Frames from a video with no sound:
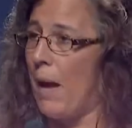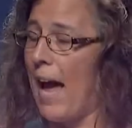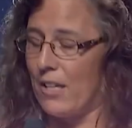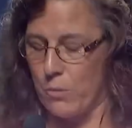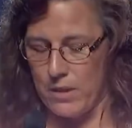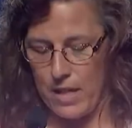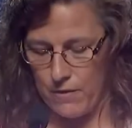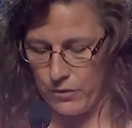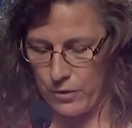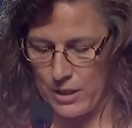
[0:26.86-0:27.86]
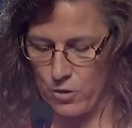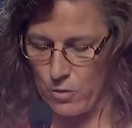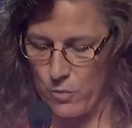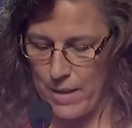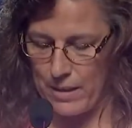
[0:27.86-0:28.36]
packed with influential
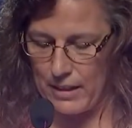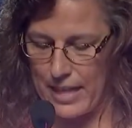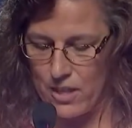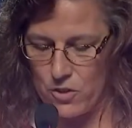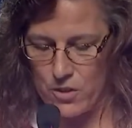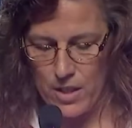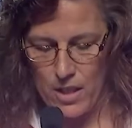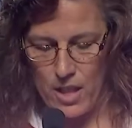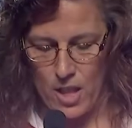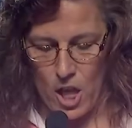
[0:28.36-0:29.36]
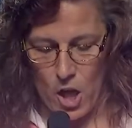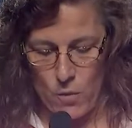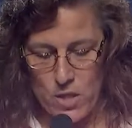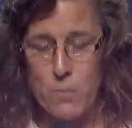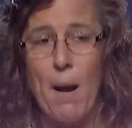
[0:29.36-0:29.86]
women leaders who
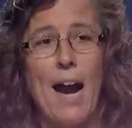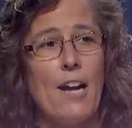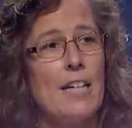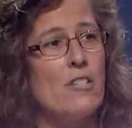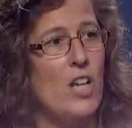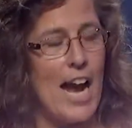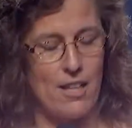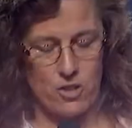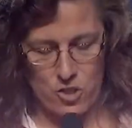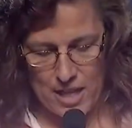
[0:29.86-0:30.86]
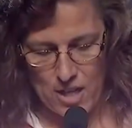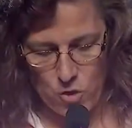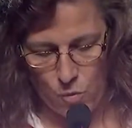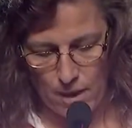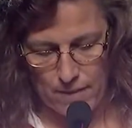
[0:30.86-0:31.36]
inspired and challenged each
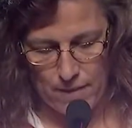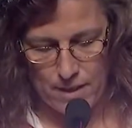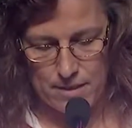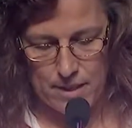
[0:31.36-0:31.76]
one of us to